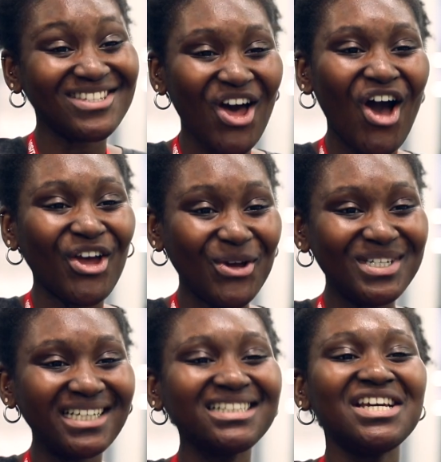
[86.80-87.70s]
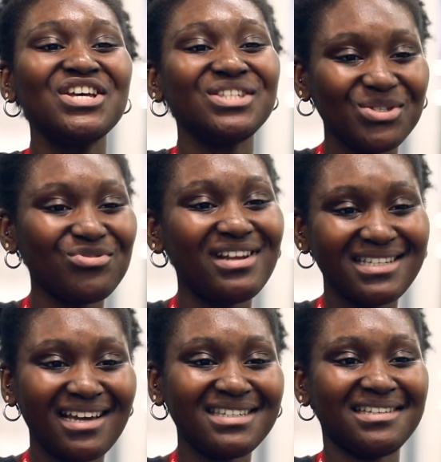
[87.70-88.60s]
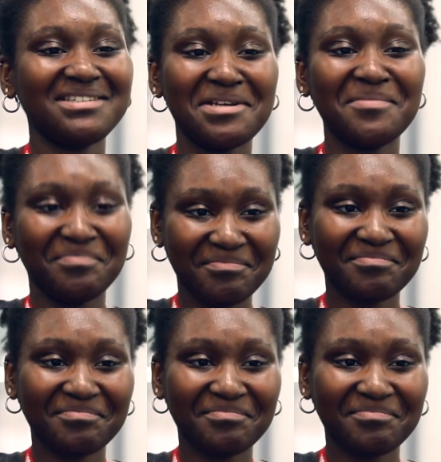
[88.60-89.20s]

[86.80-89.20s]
to start coding. So it's really exciting to